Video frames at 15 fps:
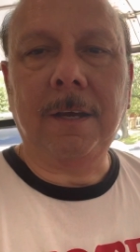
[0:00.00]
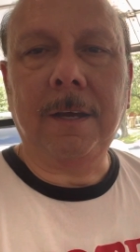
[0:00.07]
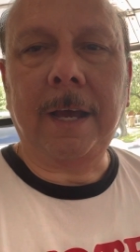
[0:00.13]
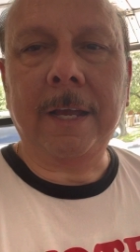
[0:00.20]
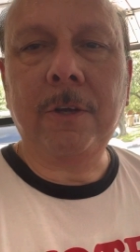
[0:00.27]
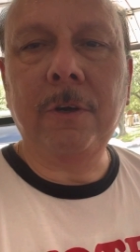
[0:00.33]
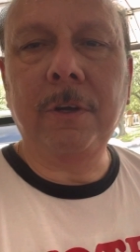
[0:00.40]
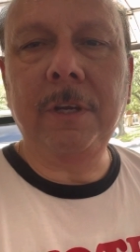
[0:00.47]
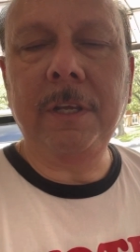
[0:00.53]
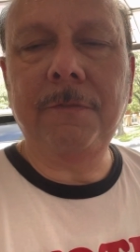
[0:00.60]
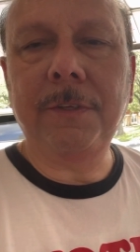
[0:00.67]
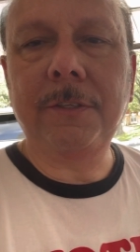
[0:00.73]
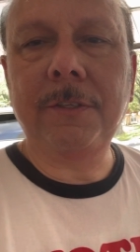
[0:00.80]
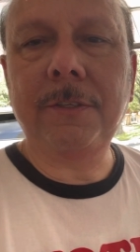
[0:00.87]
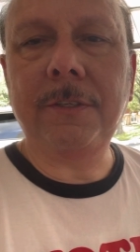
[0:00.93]
I couldn't
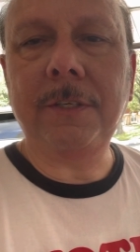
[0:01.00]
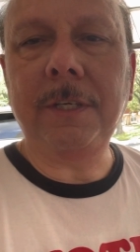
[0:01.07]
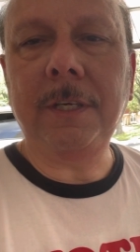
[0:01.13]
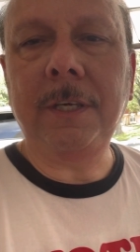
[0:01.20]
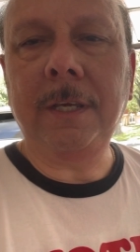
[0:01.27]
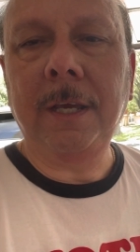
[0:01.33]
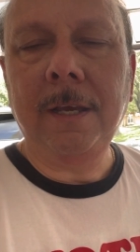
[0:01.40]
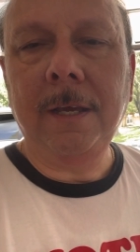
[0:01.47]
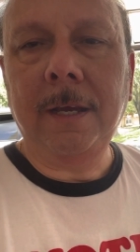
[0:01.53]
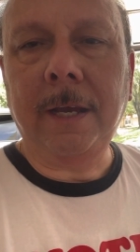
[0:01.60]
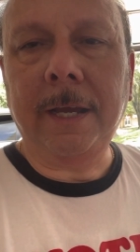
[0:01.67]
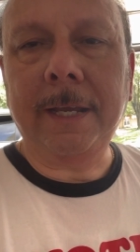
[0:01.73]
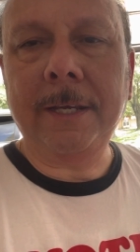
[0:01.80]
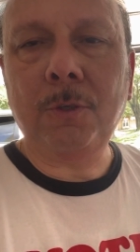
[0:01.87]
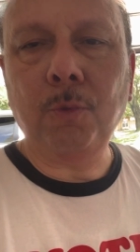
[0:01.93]
even see,
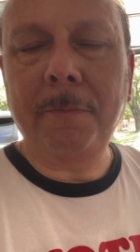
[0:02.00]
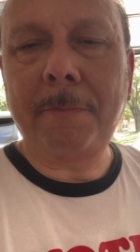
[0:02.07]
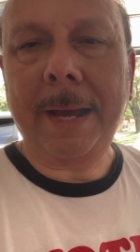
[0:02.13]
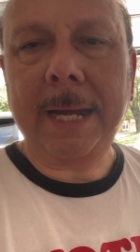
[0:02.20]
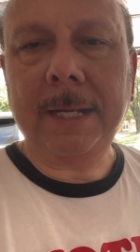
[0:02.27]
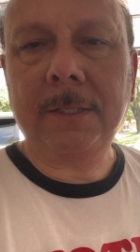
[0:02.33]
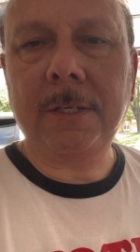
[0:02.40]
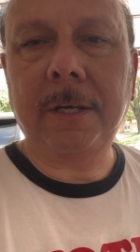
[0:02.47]
I guess we backed